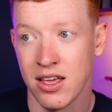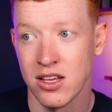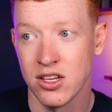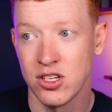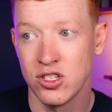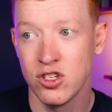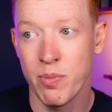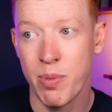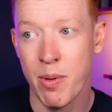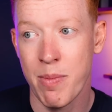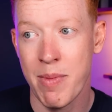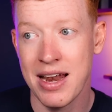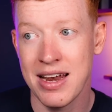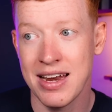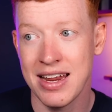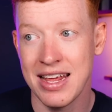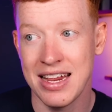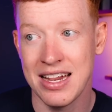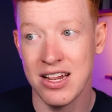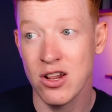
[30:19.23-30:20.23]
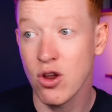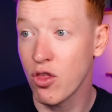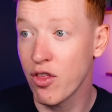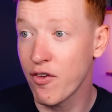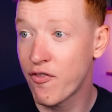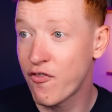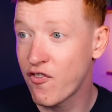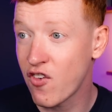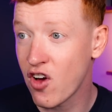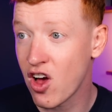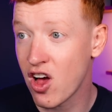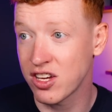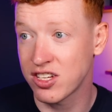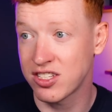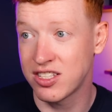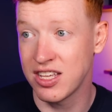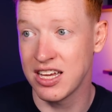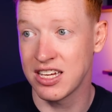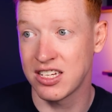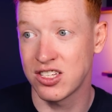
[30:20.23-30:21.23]
Zubimendi, not the
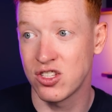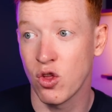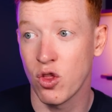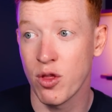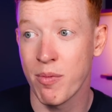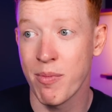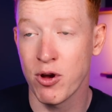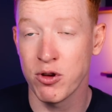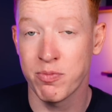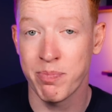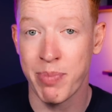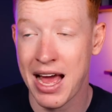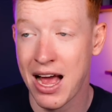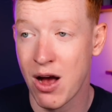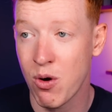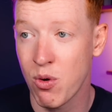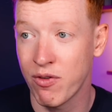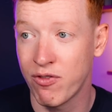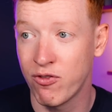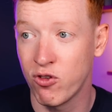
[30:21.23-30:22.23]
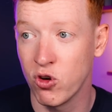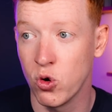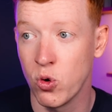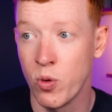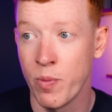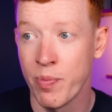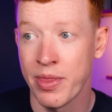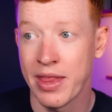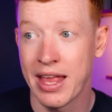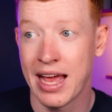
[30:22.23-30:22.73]
fastest, not the most powerful.